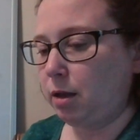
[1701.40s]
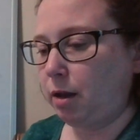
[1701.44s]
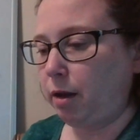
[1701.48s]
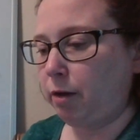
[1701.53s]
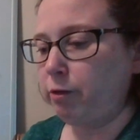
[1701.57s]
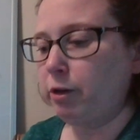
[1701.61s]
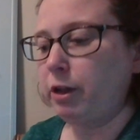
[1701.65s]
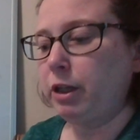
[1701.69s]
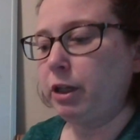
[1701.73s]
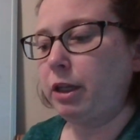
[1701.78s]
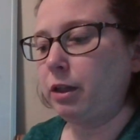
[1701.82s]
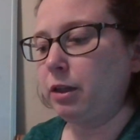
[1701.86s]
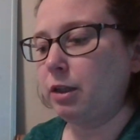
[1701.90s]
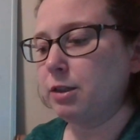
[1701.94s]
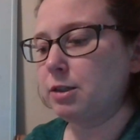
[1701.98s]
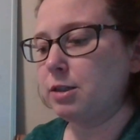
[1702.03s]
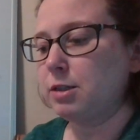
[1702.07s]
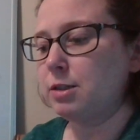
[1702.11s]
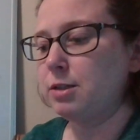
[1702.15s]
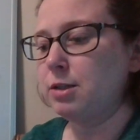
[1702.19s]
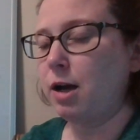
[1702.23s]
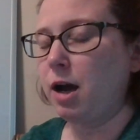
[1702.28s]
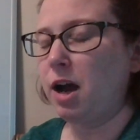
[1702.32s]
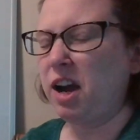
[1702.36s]
everything
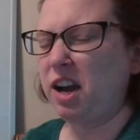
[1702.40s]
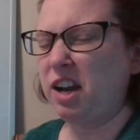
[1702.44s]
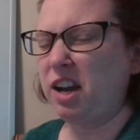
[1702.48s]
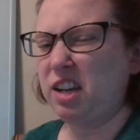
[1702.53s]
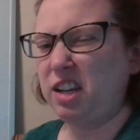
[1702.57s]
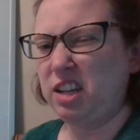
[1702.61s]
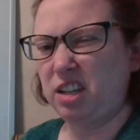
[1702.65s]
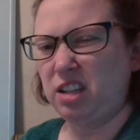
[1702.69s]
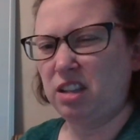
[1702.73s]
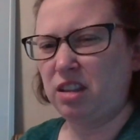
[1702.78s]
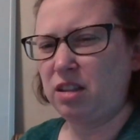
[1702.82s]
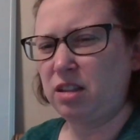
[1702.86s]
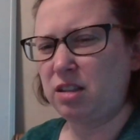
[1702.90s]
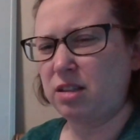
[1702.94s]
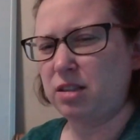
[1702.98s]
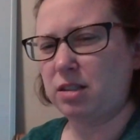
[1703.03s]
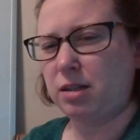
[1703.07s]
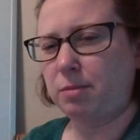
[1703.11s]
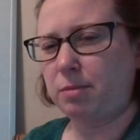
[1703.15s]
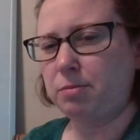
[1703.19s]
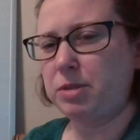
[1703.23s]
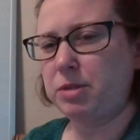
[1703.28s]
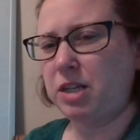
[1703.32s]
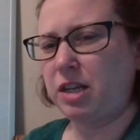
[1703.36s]
that's not in the
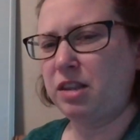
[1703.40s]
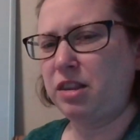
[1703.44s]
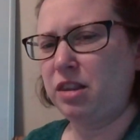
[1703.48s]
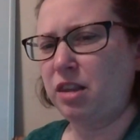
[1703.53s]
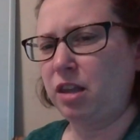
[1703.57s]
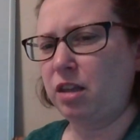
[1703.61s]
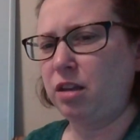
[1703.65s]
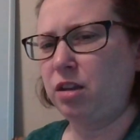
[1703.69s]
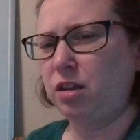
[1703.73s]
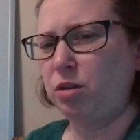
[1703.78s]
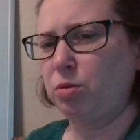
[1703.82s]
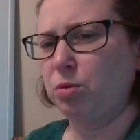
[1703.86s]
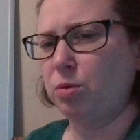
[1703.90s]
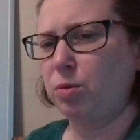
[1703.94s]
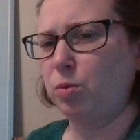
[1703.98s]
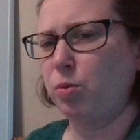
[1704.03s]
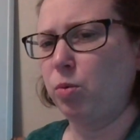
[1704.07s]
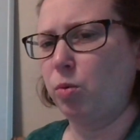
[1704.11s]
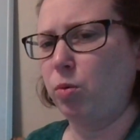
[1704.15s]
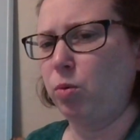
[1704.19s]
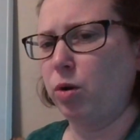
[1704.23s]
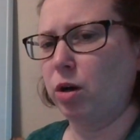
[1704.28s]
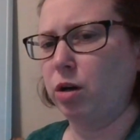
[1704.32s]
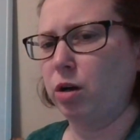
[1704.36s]
subset that you
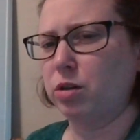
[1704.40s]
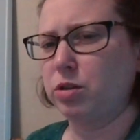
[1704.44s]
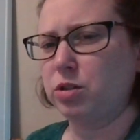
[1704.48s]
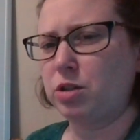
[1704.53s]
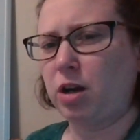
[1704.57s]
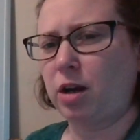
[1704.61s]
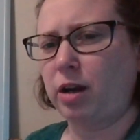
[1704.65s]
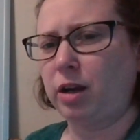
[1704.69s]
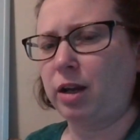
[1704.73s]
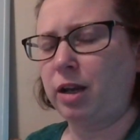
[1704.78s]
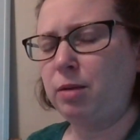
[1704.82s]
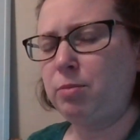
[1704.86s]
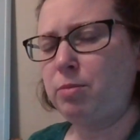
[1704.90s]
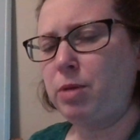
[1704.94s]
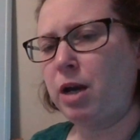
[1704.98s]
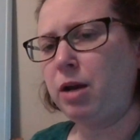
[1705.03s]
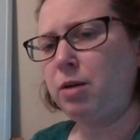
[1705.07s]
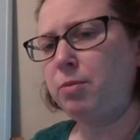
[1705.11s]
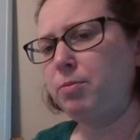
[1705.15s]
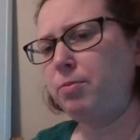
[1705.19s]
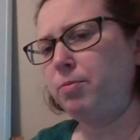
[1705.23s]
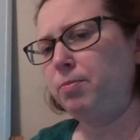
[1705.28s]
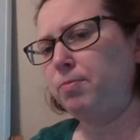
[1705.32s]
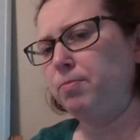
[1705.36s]
were talking
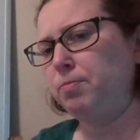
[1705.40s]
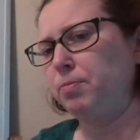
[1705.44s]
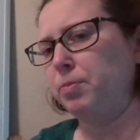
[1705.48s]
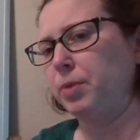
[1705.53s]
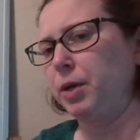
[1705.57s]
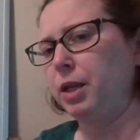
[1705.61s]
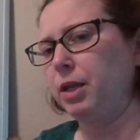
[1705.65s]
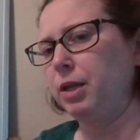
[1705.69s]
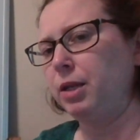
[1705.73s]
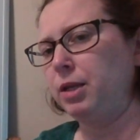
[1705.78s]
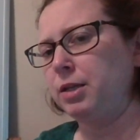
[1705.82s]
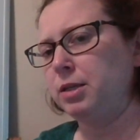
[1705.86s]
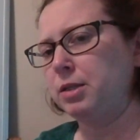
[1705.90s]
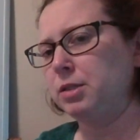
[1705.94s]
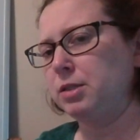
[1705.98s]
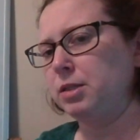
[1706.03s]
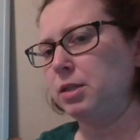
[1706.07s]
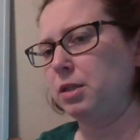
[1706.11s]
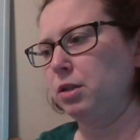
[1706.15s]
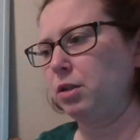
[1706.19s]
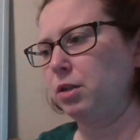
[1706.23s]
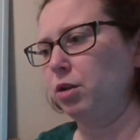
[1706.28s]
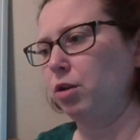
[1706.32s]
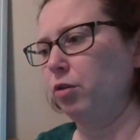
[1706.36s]
about, but
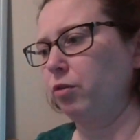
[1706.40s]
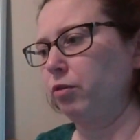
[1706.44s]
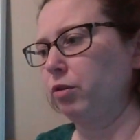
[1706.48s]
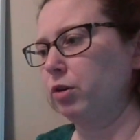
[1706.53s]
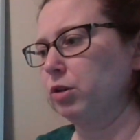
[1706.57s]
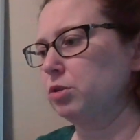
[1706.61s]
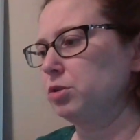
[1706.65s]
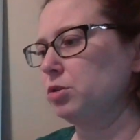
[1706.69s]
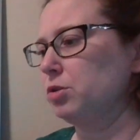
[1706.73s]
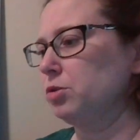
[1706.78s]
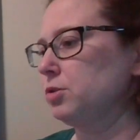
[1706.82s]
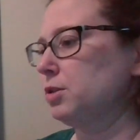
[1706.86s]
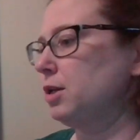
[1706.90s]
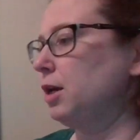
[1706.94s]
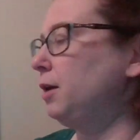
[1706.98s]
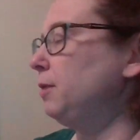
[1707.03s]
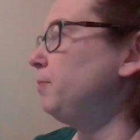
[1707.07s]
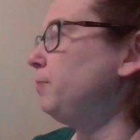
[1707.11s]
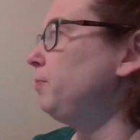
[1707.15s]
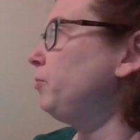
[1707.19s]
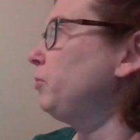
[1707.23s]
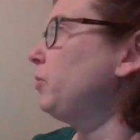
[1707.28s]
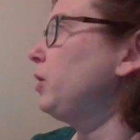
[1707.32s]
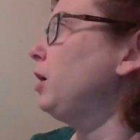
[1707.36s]
is in the universal
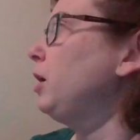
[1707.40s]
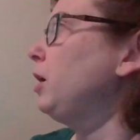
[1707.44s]
set.